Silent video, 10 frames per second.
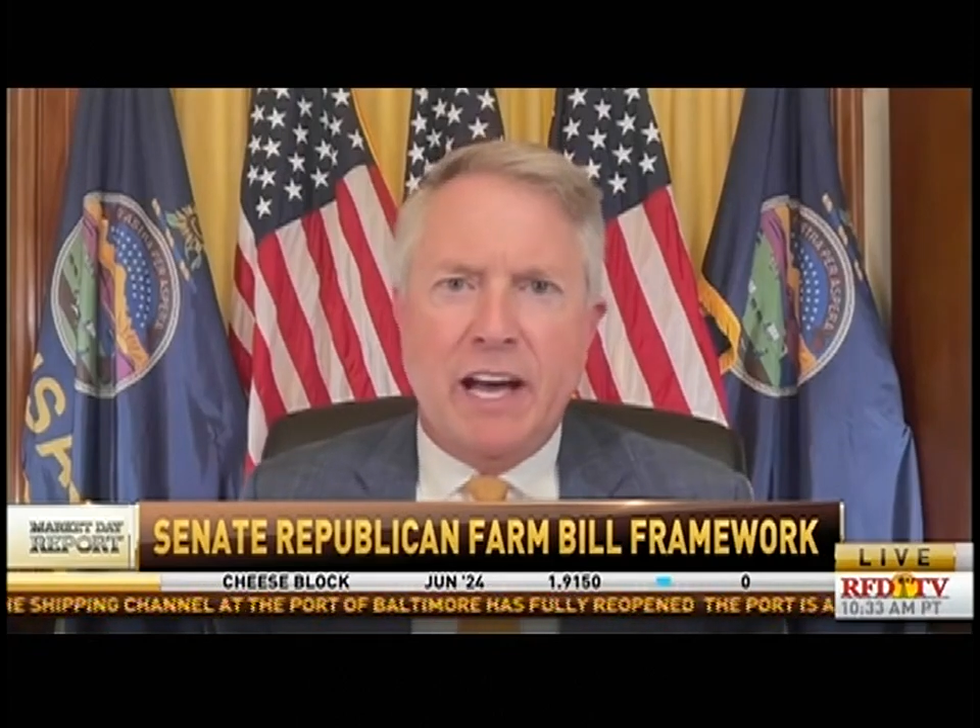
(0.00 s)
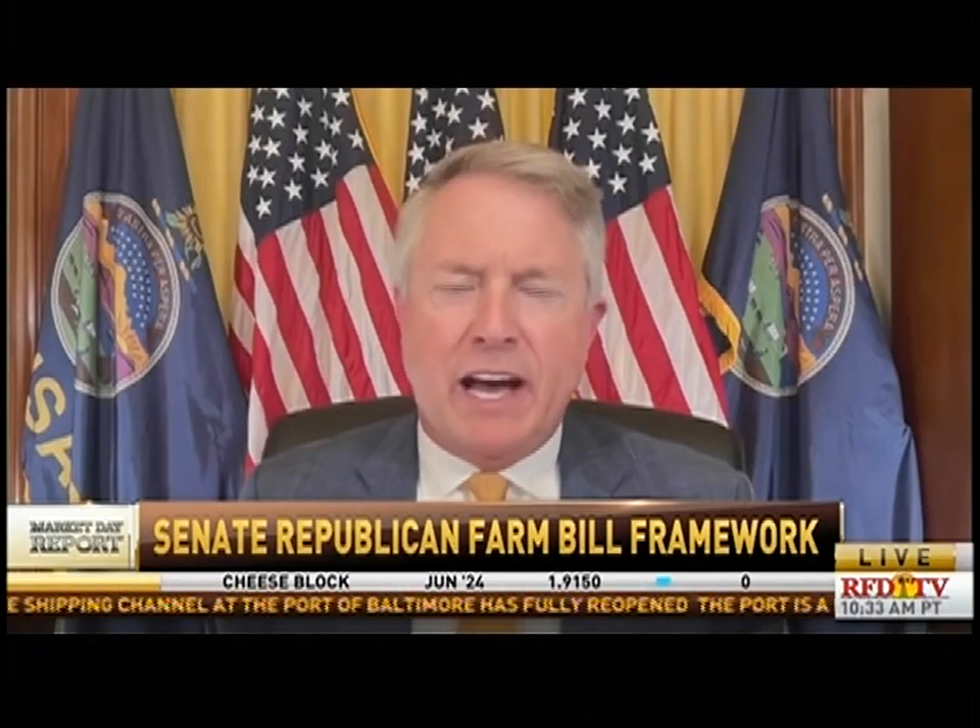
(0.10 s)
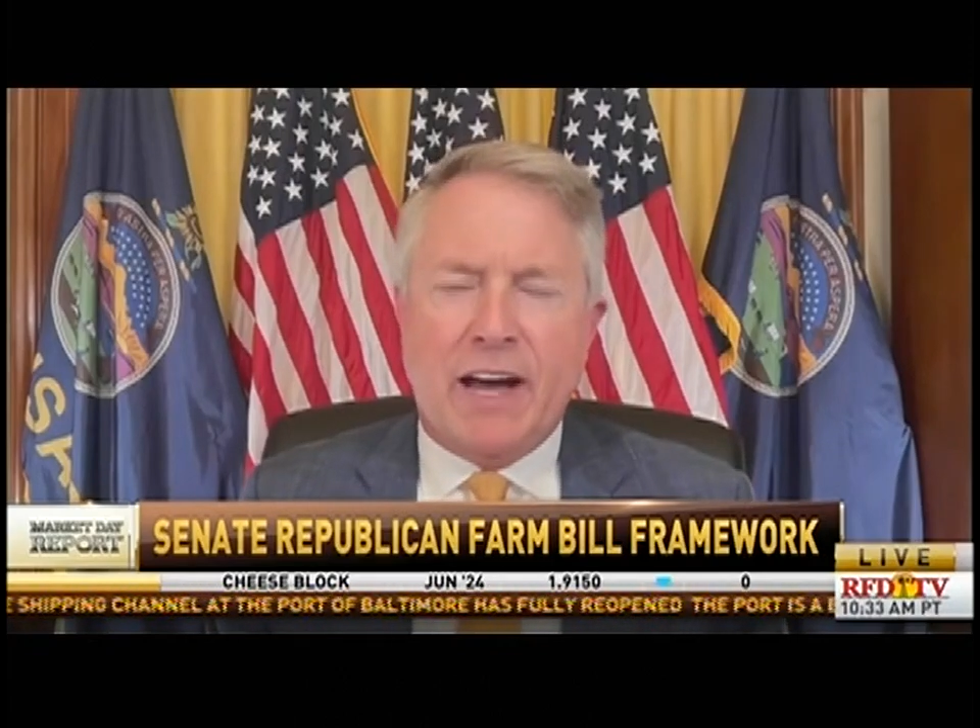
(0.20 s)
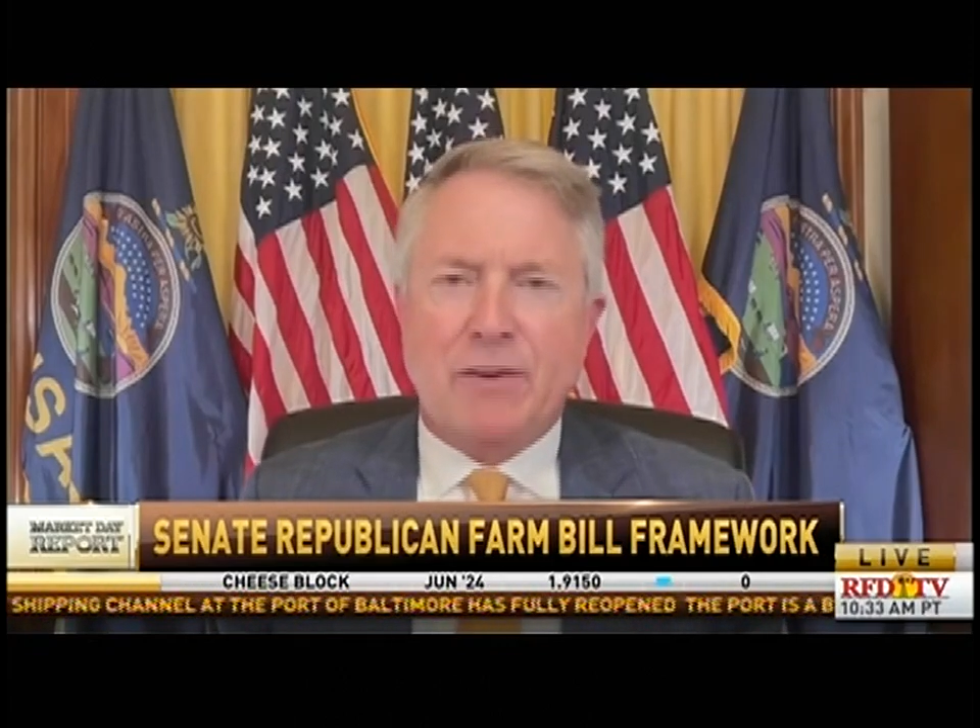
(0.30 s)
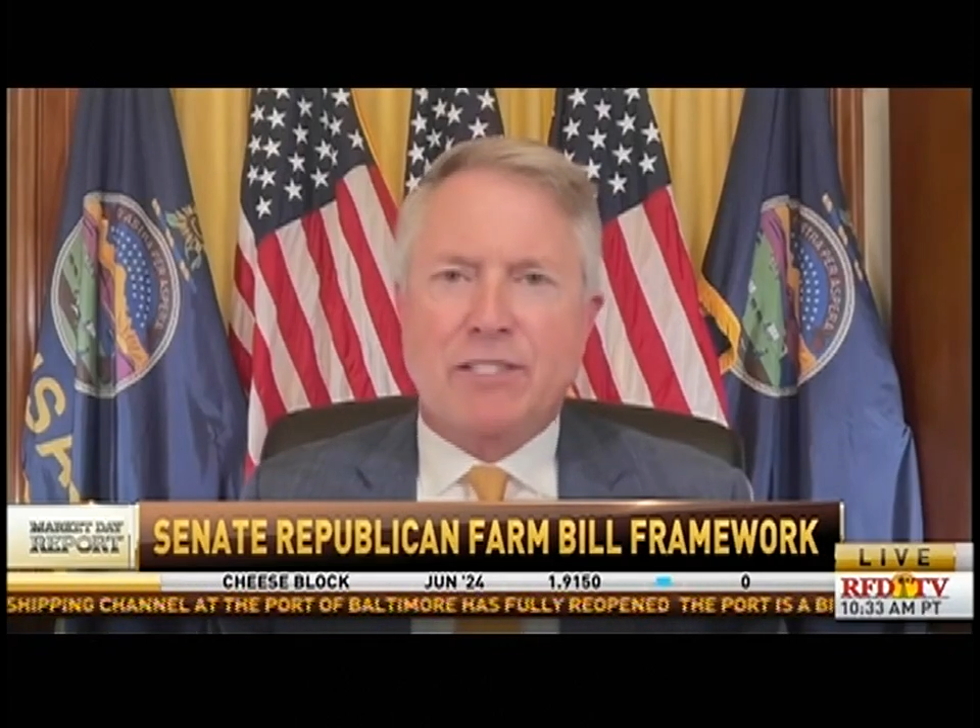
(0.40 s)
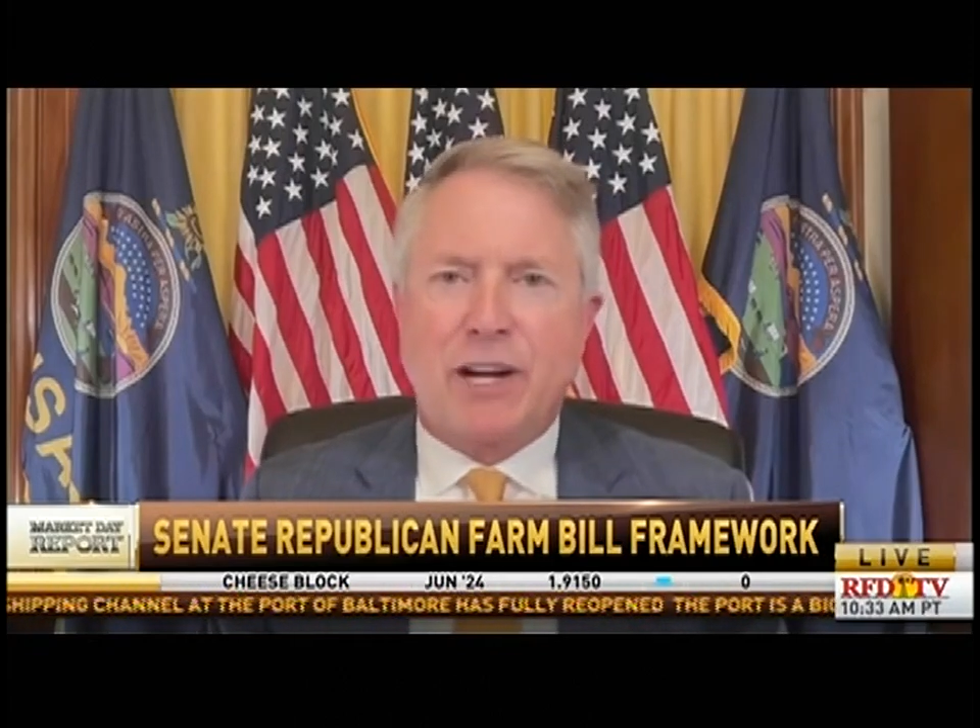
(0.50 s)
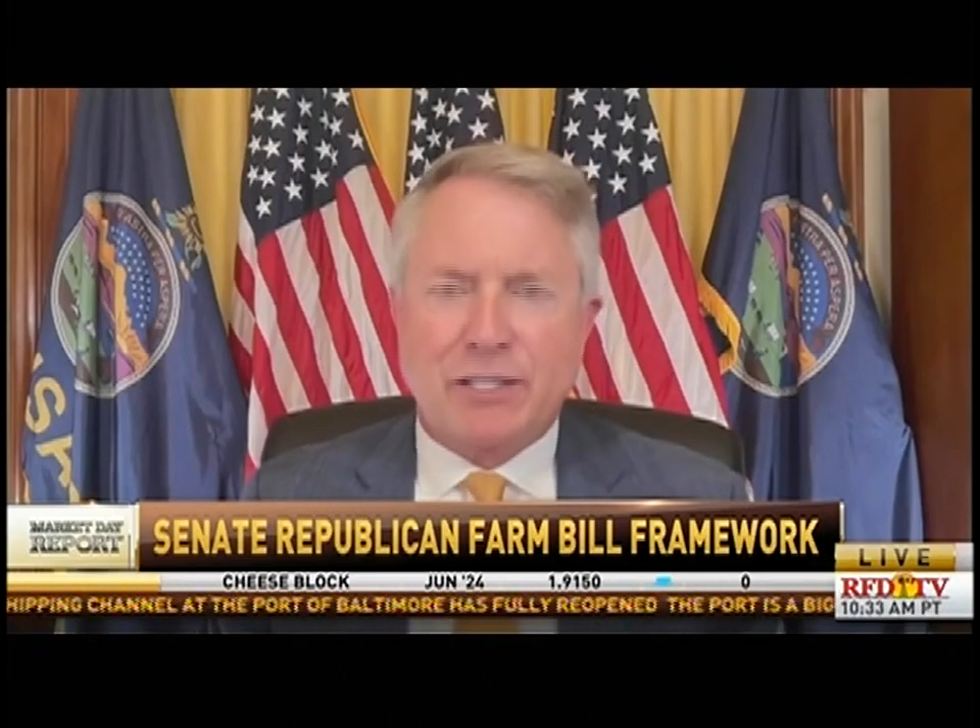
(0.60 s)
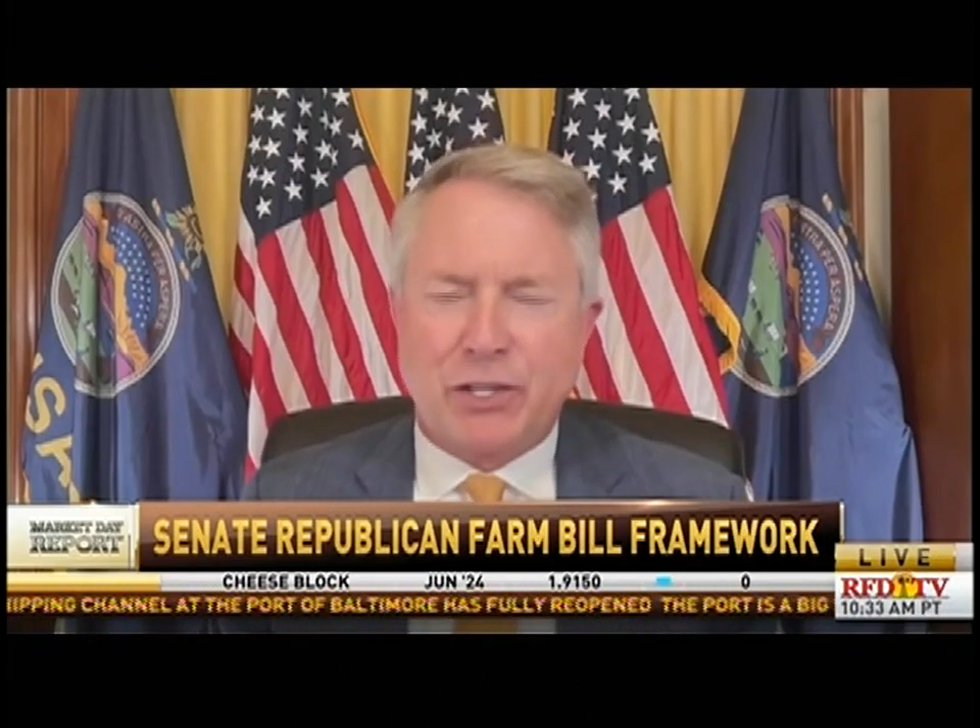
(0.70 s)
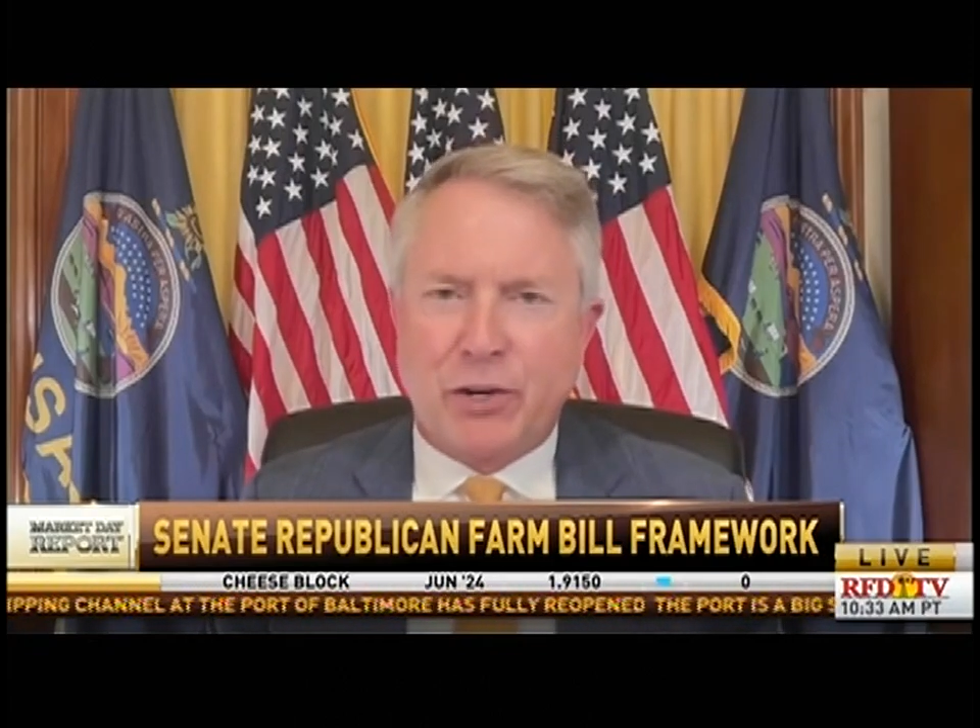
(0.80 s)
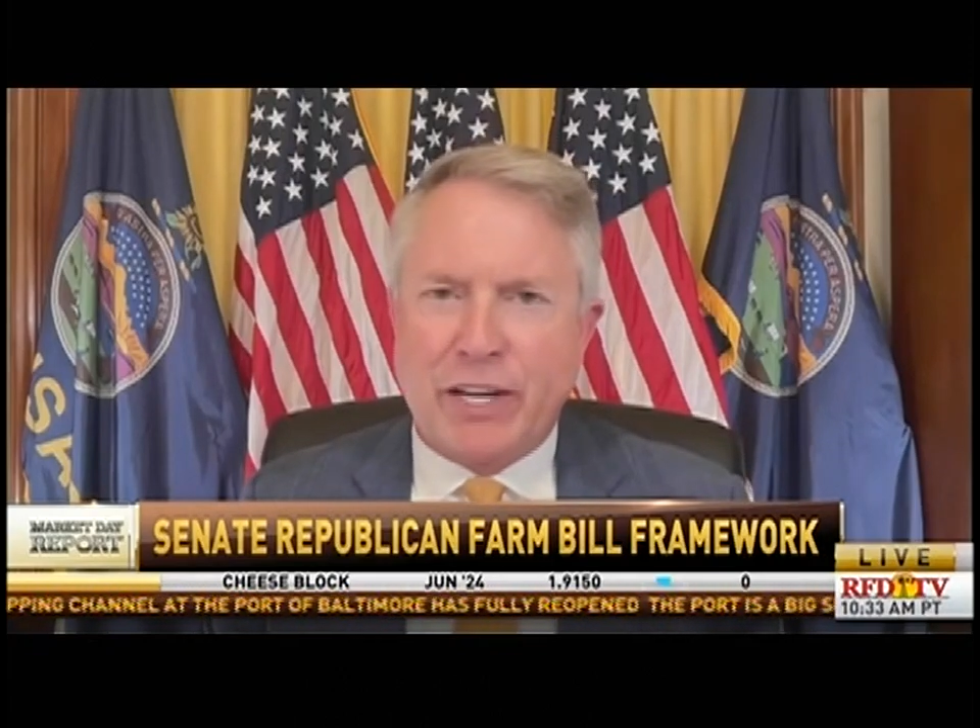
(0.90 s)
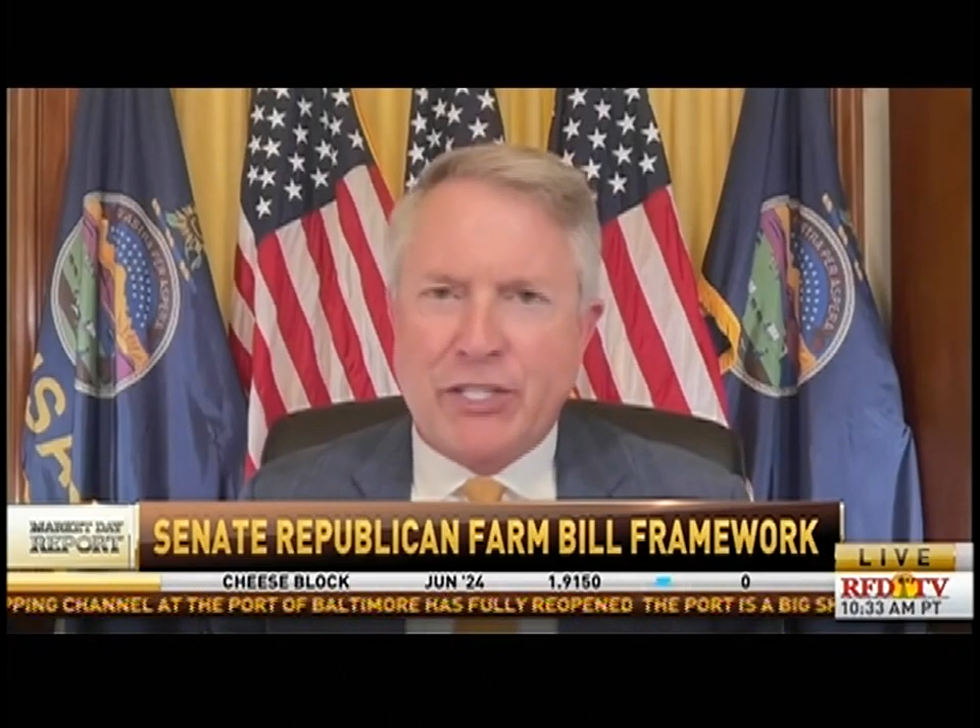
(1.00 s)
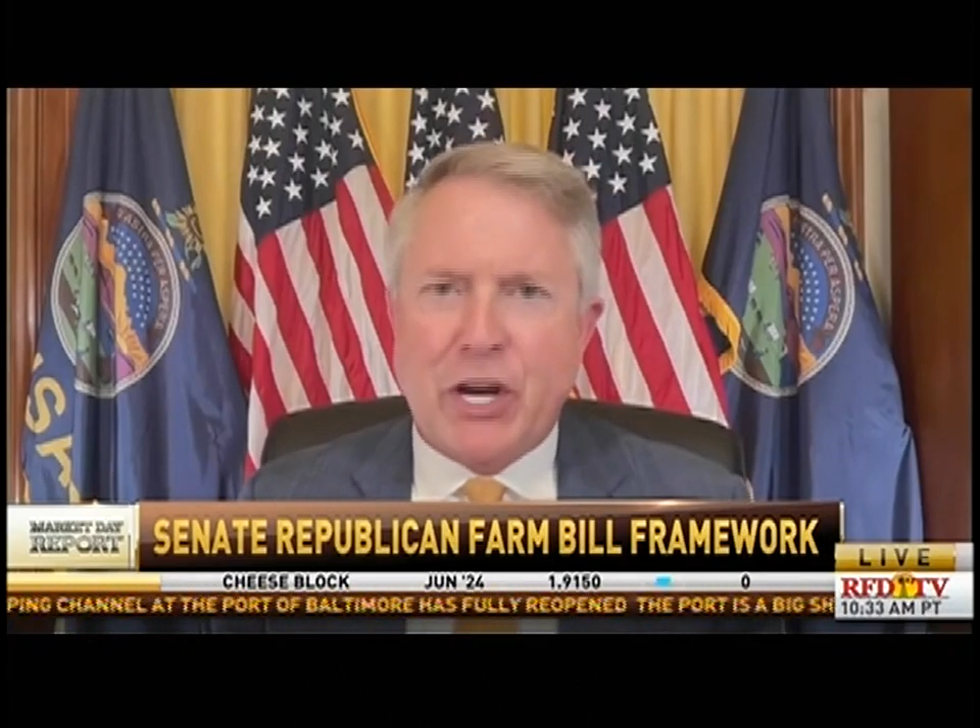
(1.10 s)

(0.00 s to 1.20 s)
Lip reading: There's lots of great